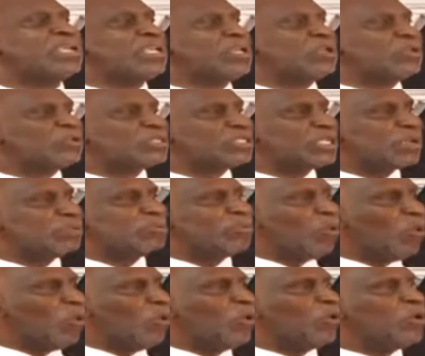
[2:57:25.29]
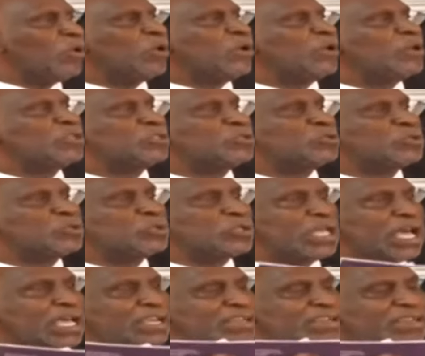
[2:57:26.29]
He was able to,
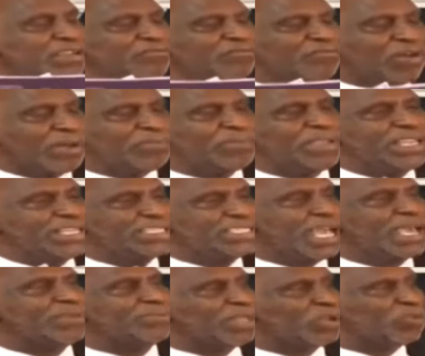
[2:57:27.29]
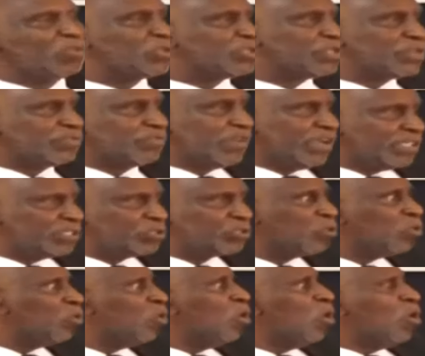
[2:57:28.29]
that family time that was referred
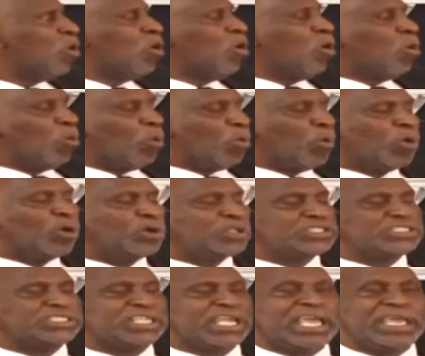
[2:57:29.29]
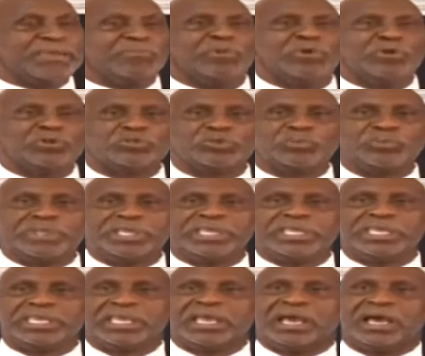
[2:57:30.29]
to, was able to
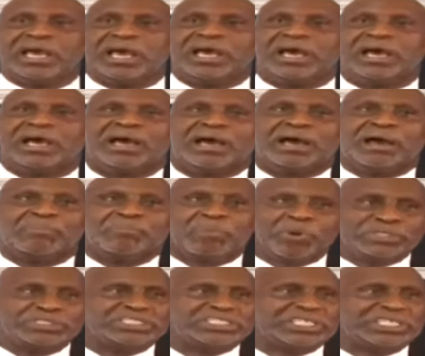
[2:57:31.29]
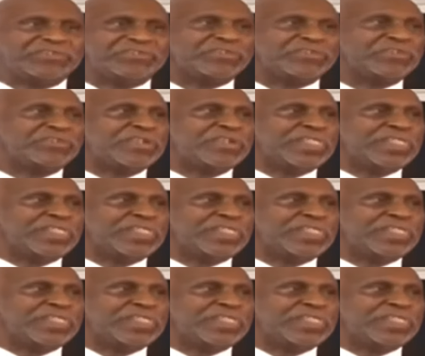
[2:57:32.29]
be a positive